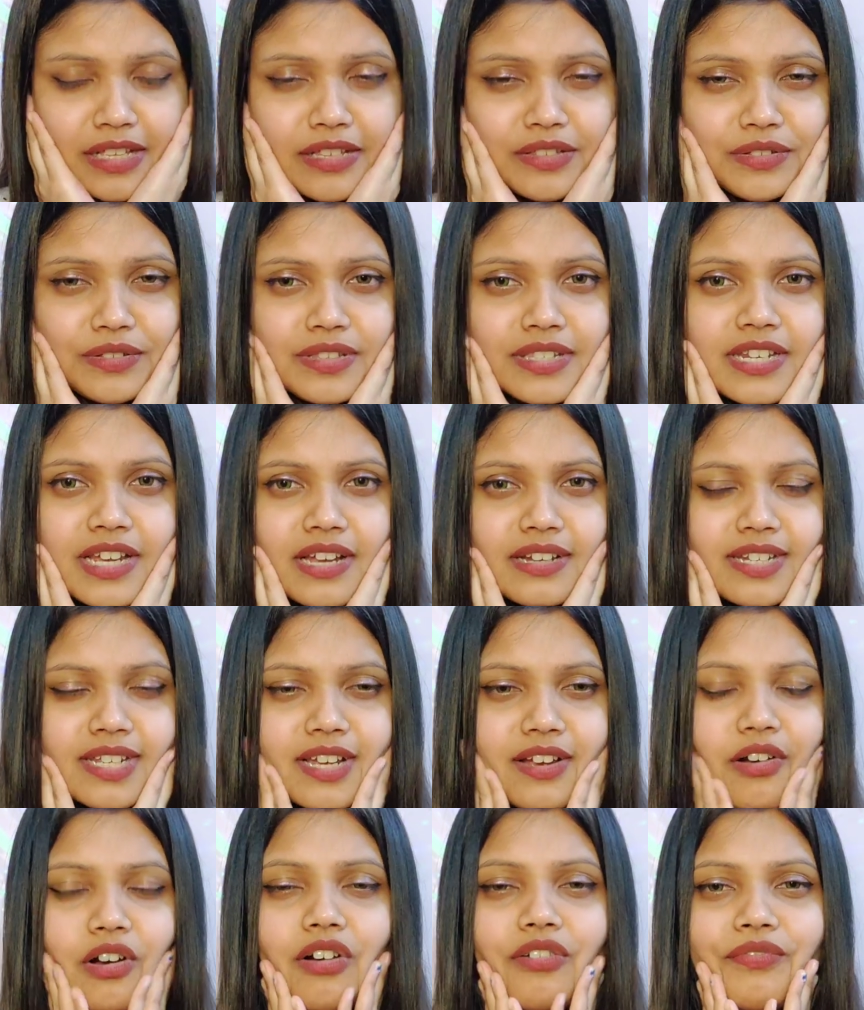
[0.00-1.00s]
So
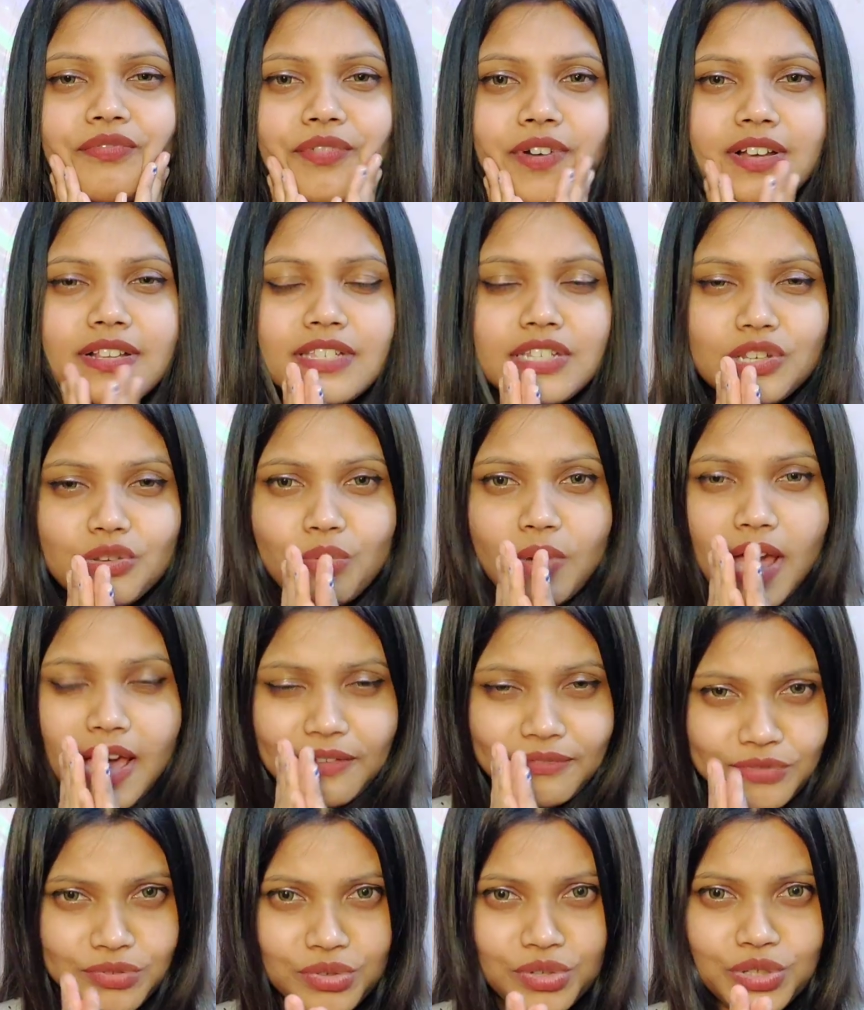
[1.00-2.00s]
starting off, first you
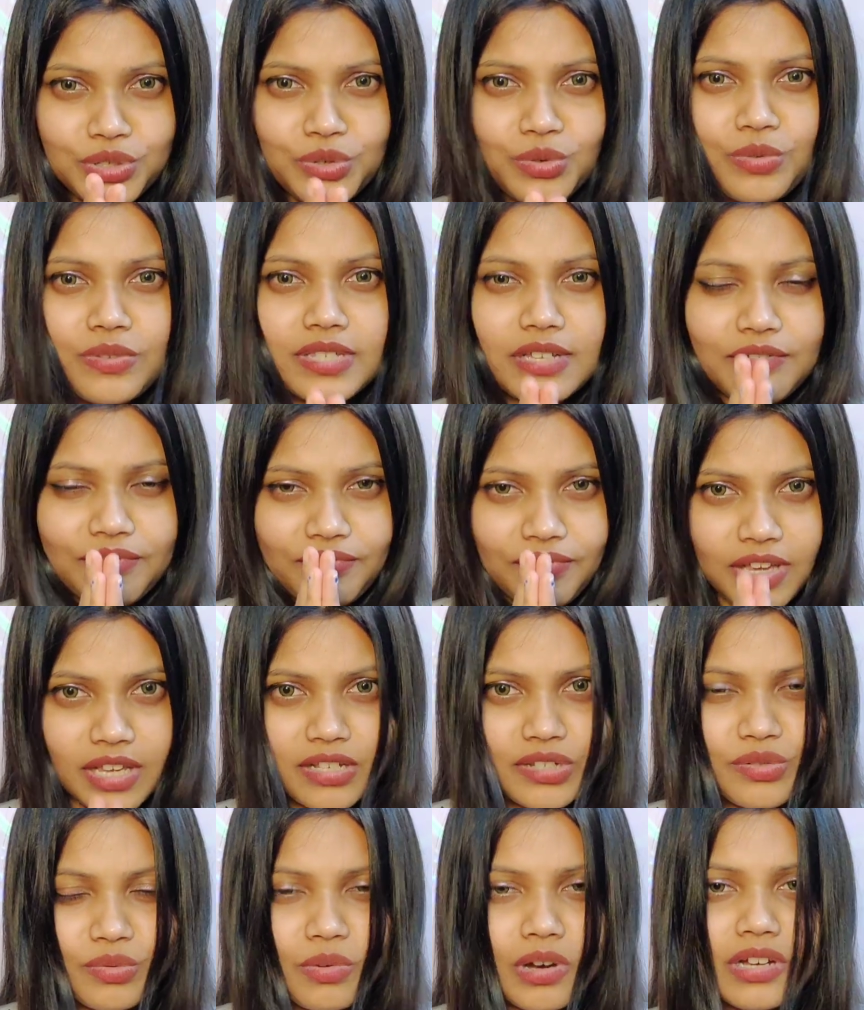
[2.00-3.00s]
have to use a
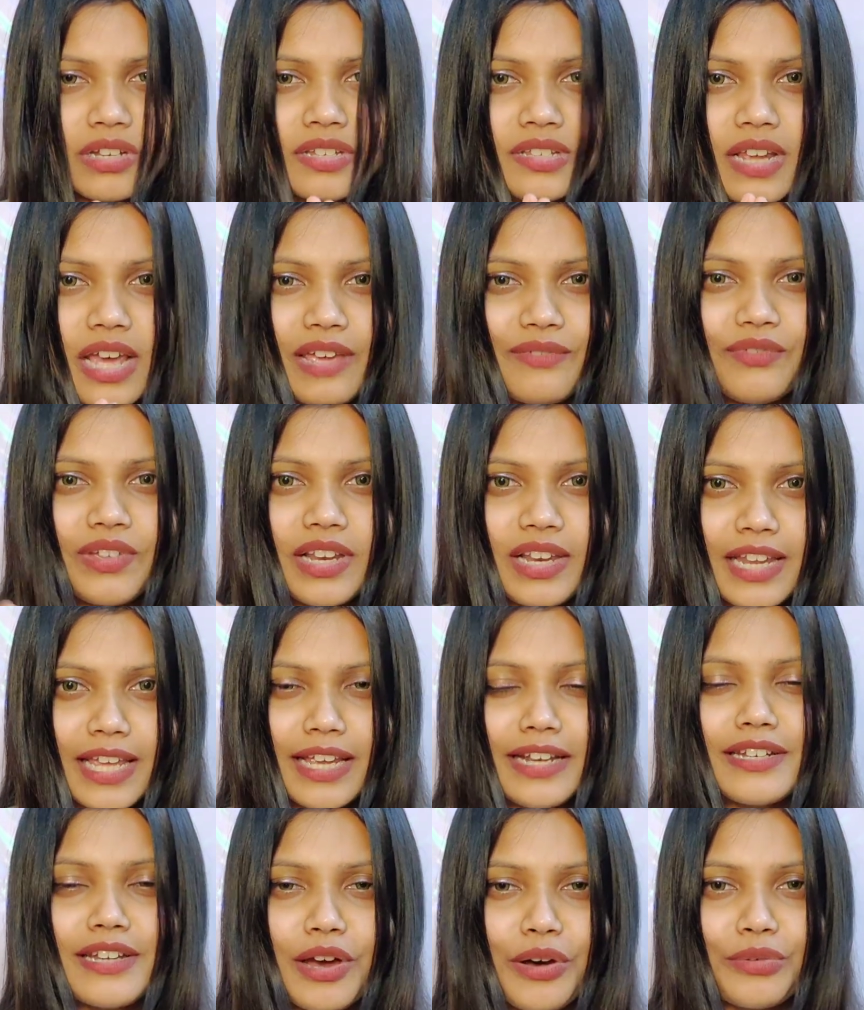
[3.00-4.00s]
face wash. I will
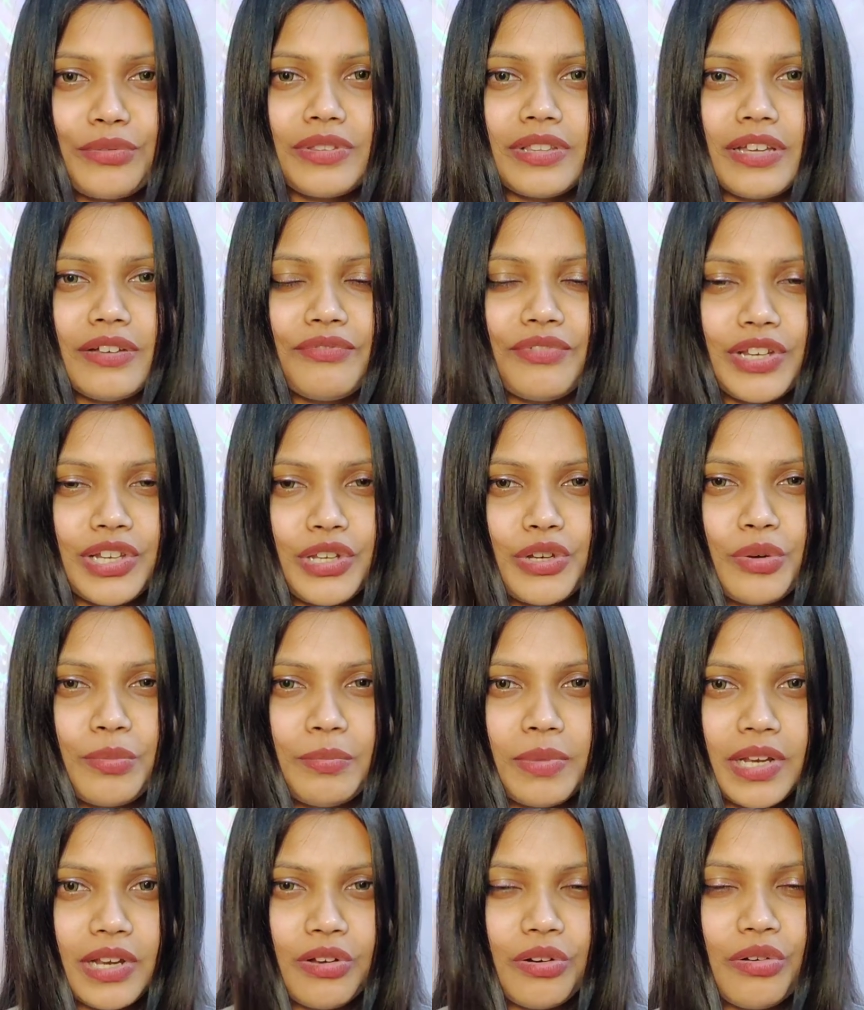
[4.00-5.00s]
link down the video
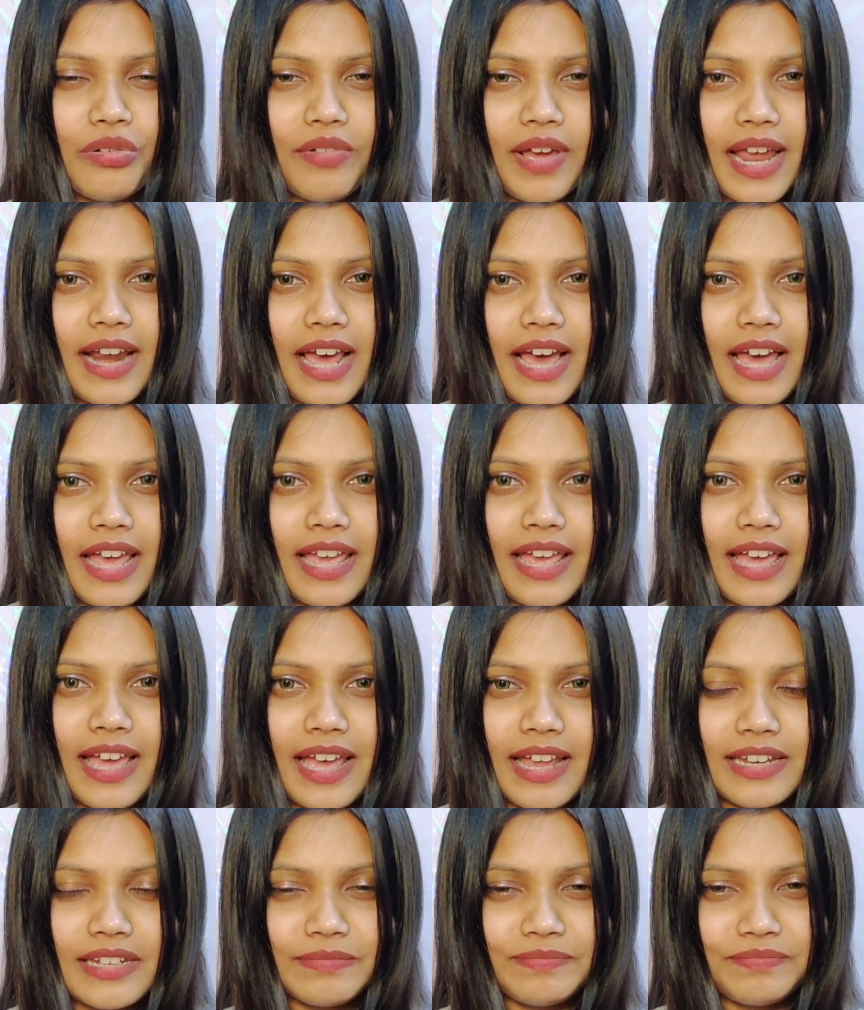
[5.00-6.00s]
below where I
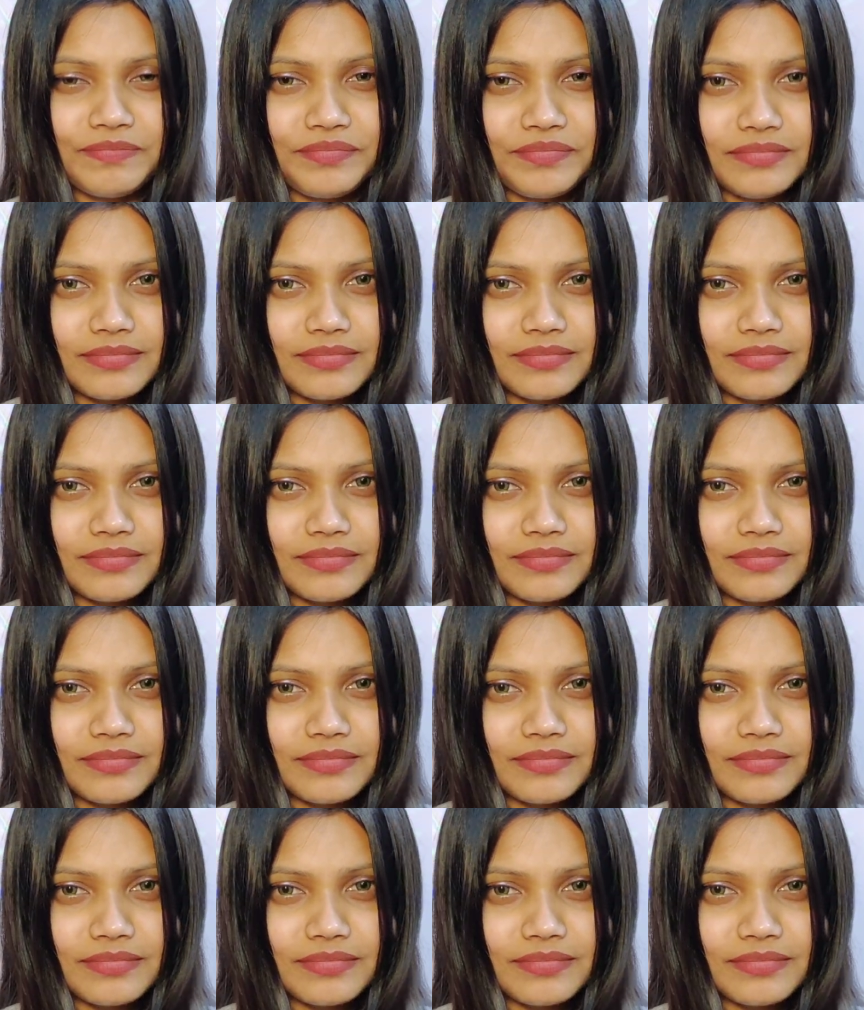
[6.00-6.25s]
had